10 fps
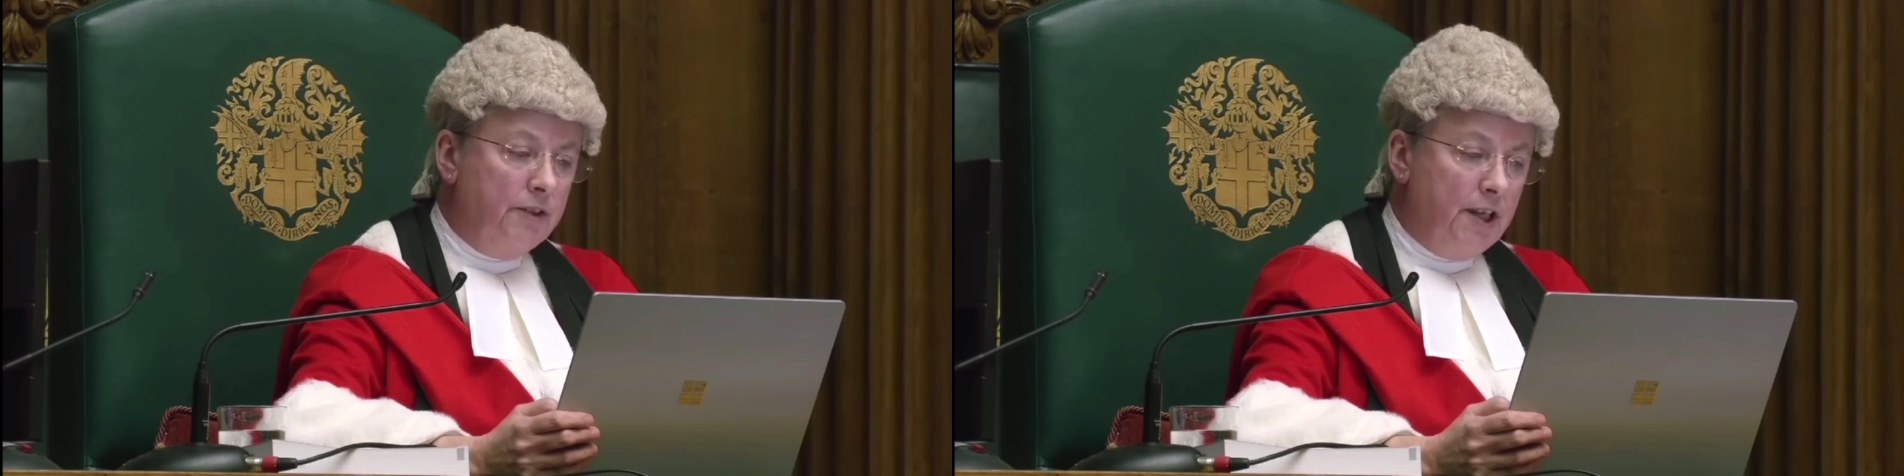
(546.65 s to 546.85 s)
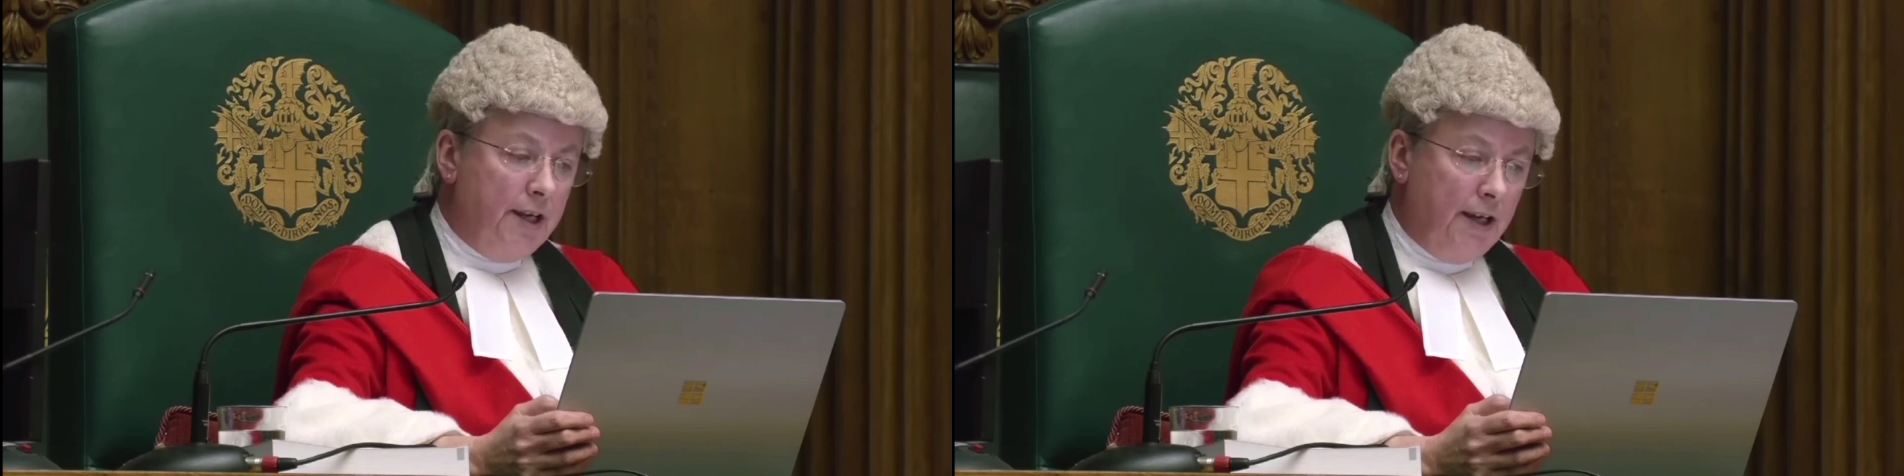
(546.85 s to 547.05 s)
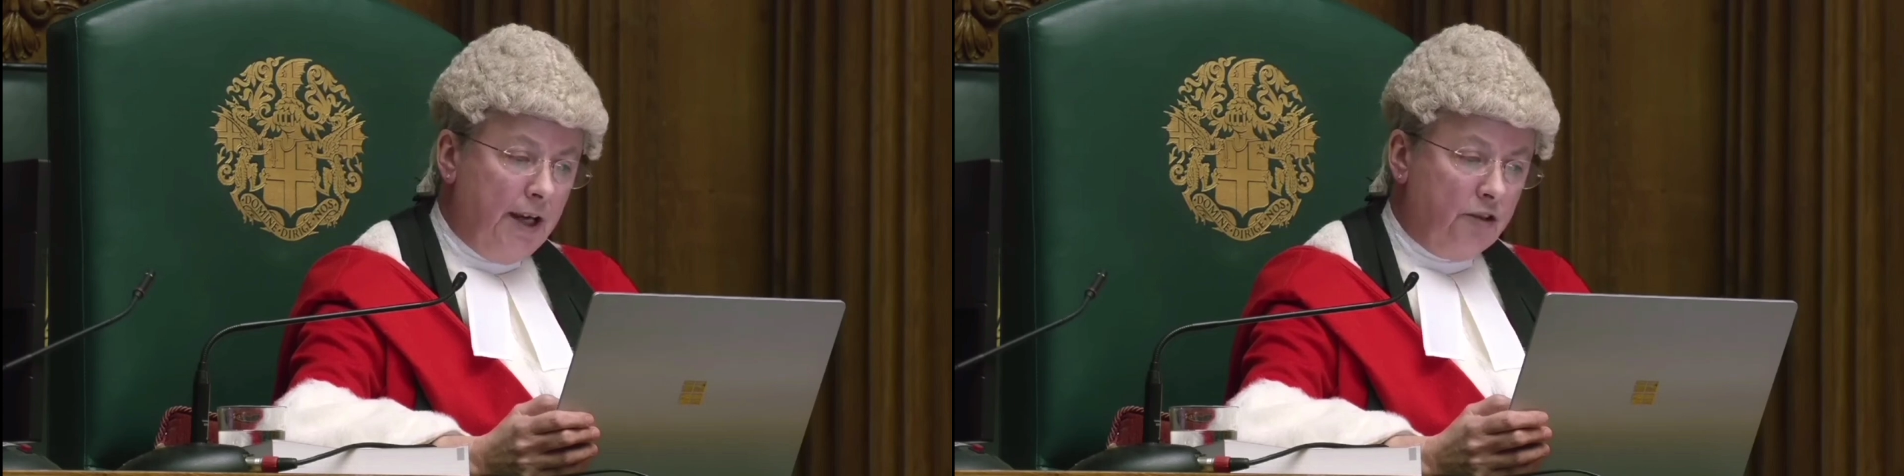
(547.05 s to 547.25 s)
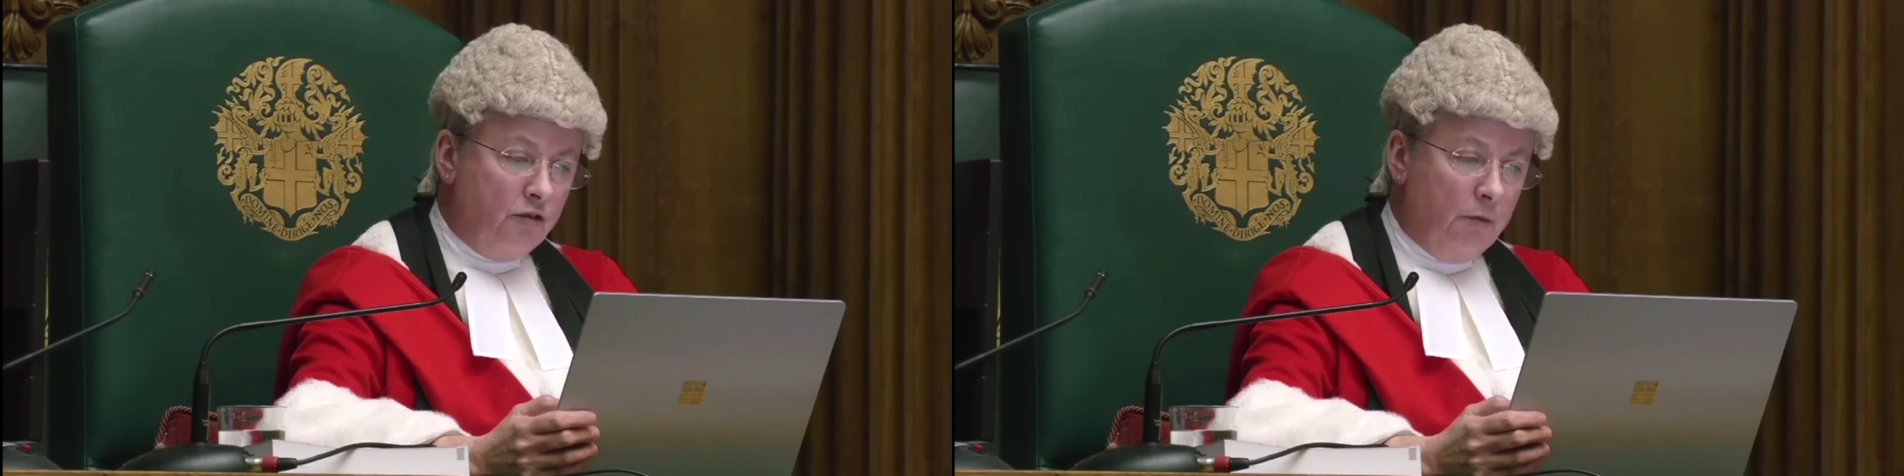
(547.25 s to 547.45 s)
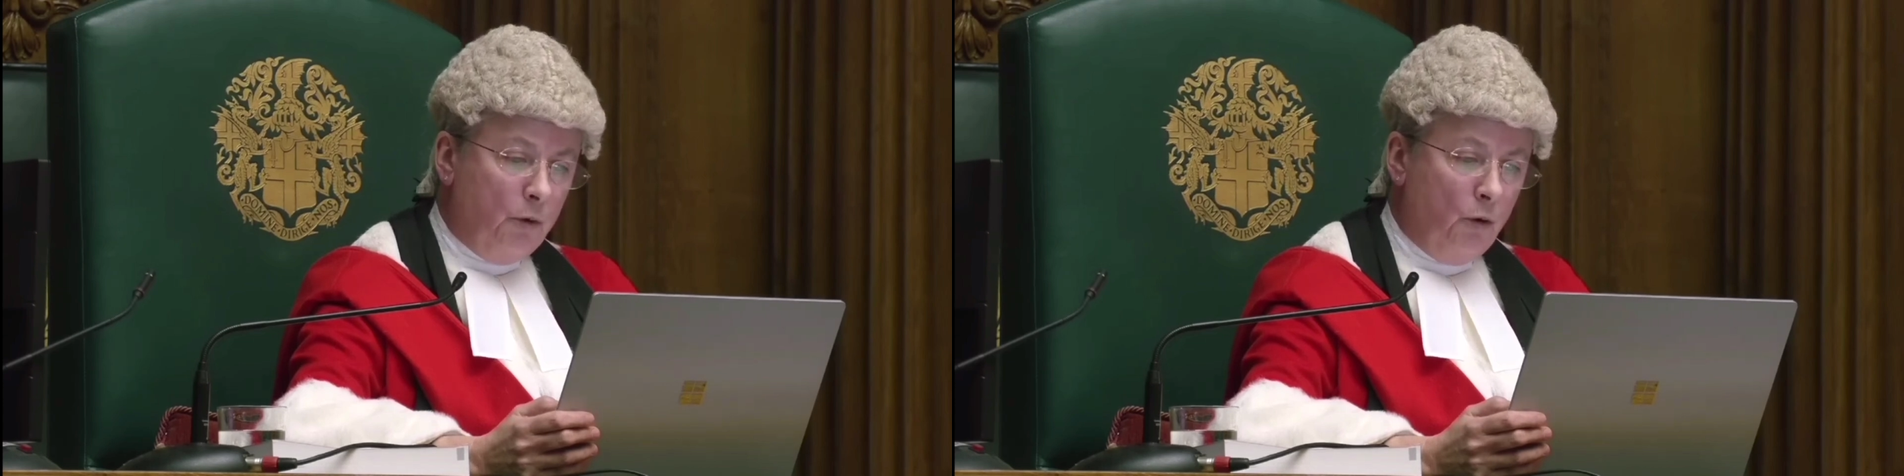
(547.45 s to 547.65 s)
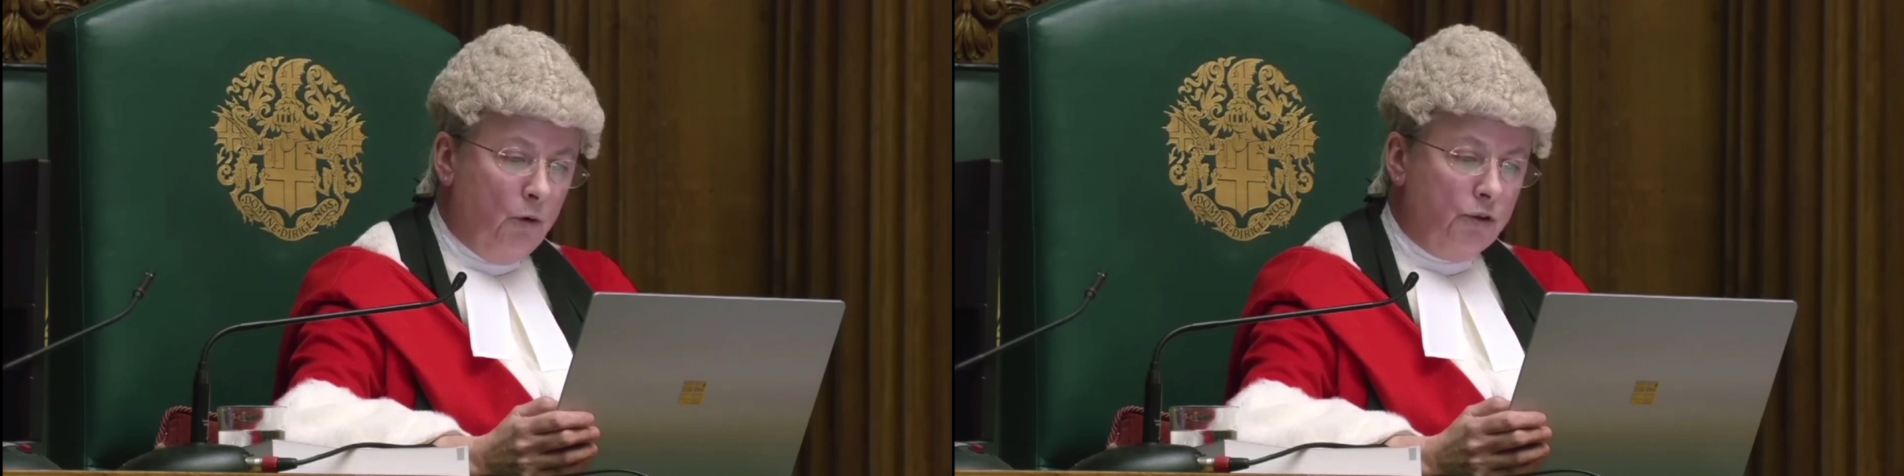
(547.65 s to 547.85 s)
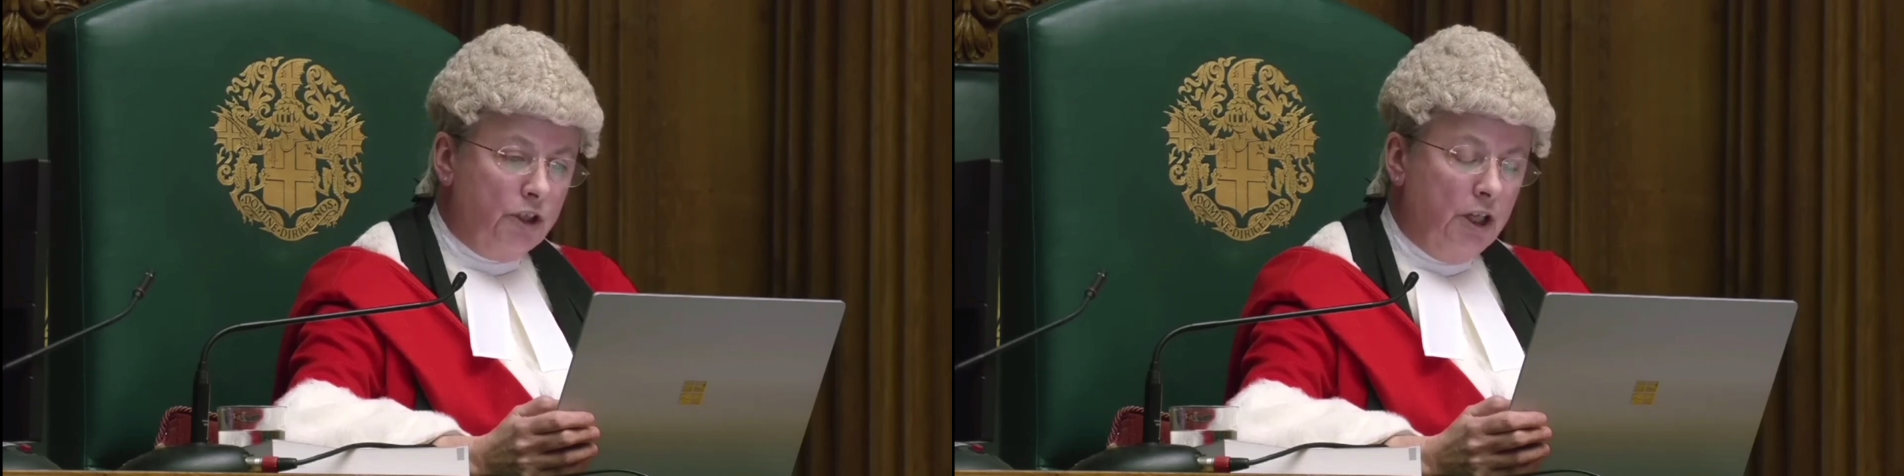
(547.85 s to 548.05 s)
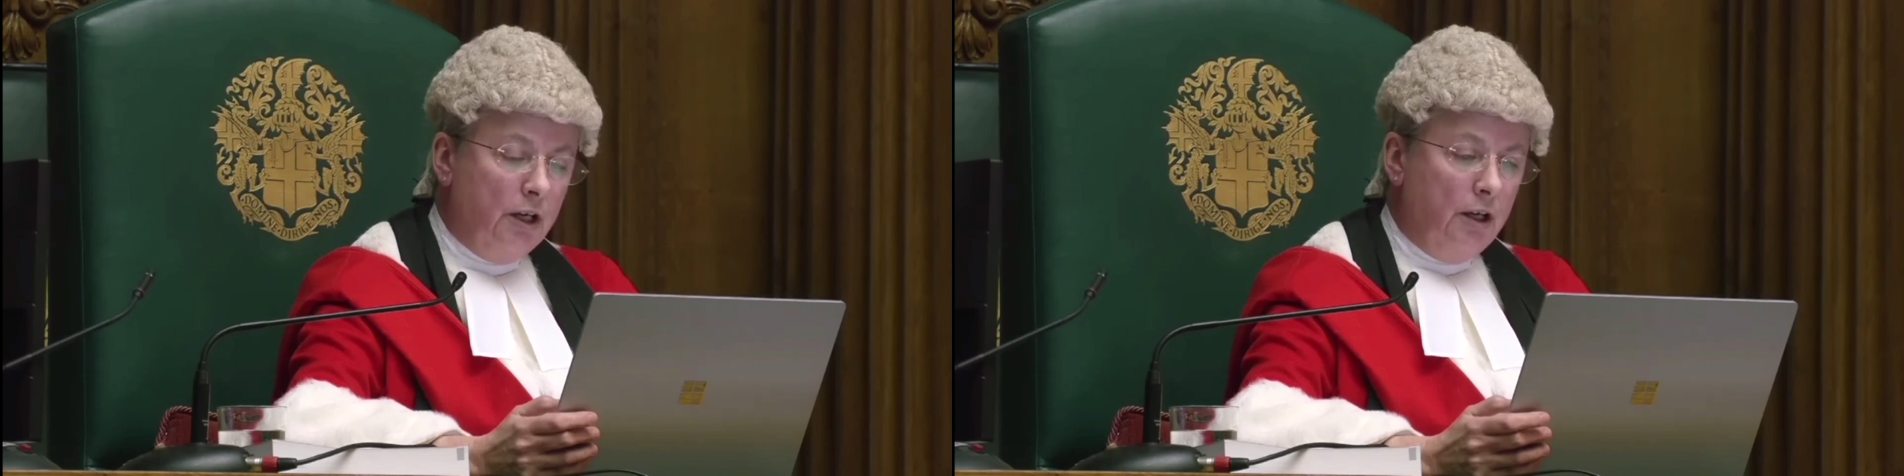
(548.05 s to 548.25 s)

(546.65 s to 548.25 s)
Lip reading: psychiatric report